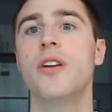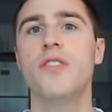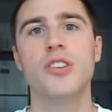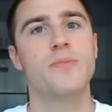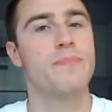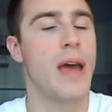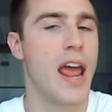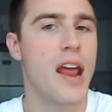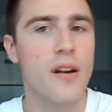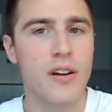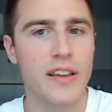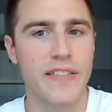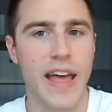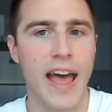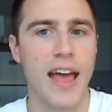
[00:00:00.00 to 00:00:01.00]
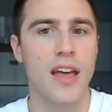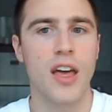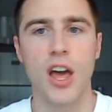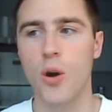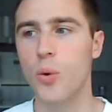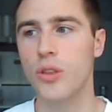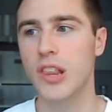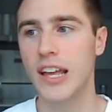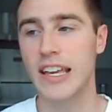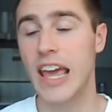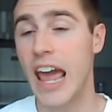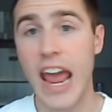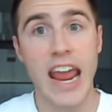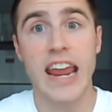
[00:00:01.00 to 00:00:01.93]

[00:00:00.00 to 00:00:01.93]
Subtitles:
but if he's pairing that with like